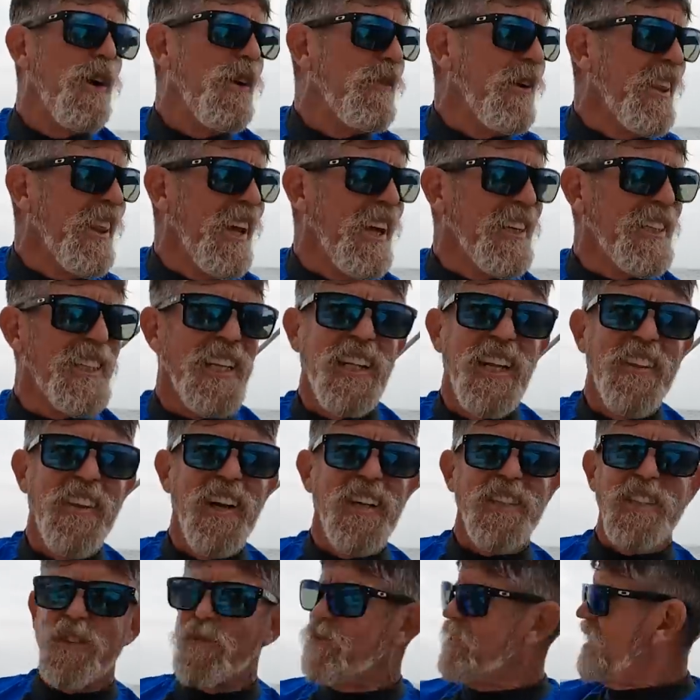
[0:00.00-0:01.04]
woman. There's,
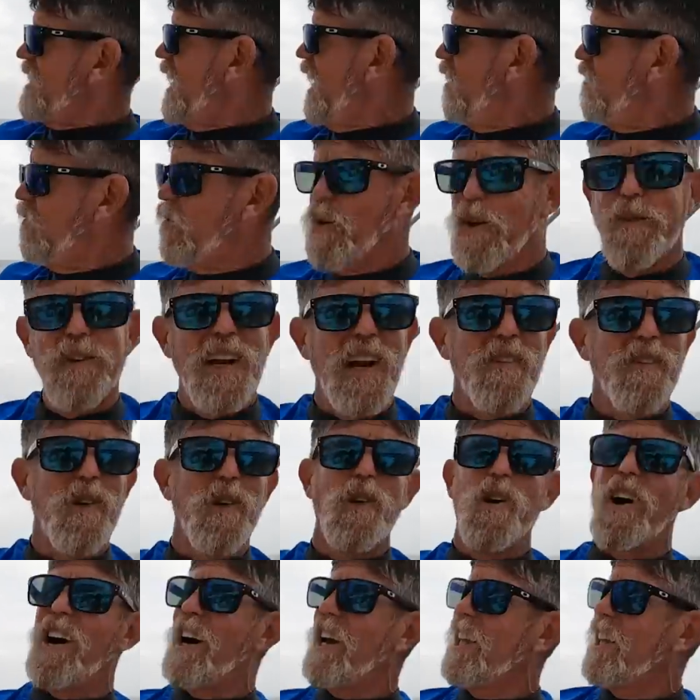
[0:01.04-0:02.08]
there's tough women
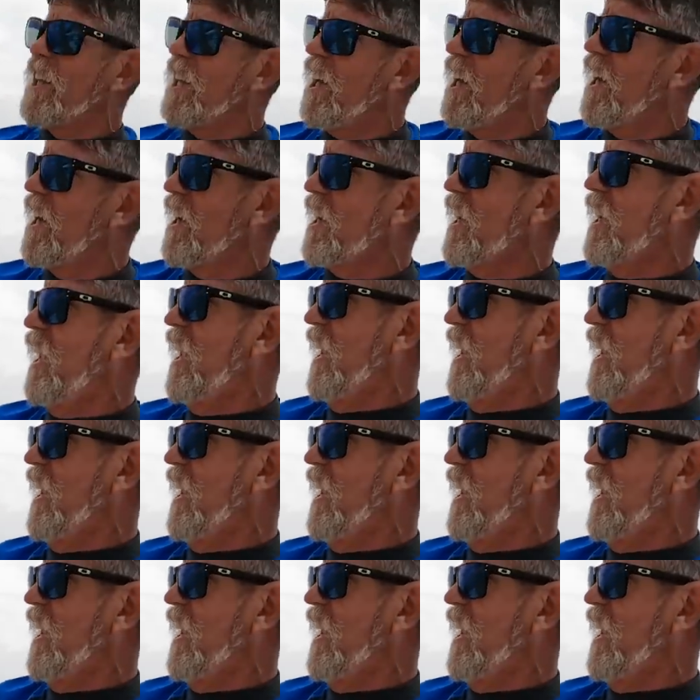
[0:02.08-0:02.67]
everywhere I look.